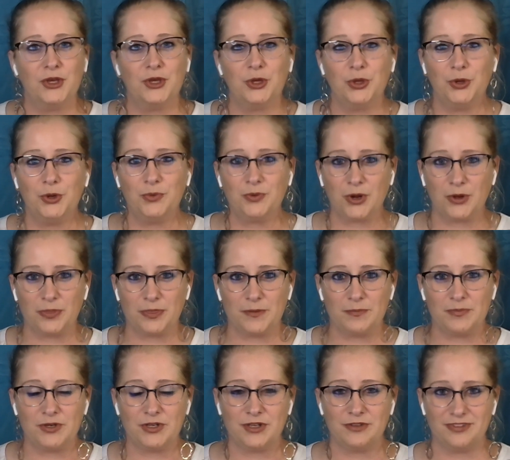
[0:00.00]
Who wrote the
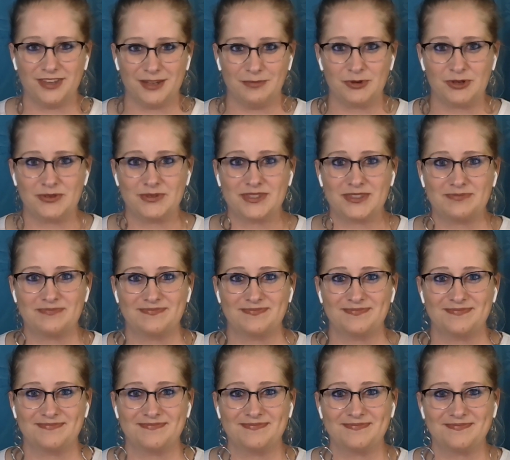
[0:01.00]
book of Hebrews?
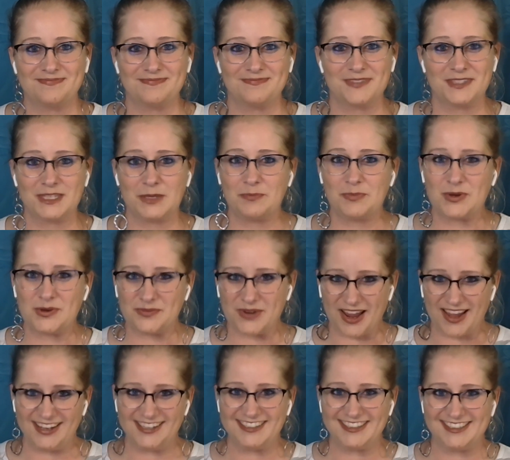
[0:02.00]
Simple,
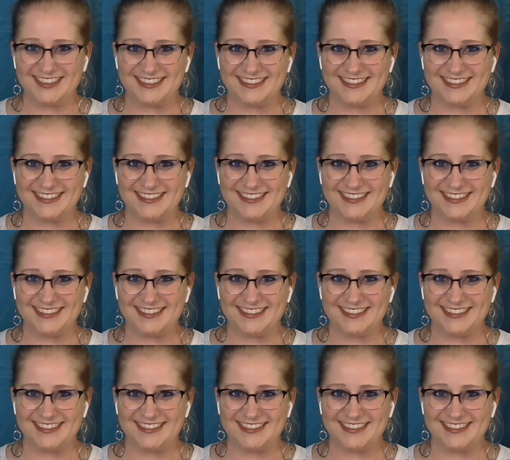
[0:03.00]
right?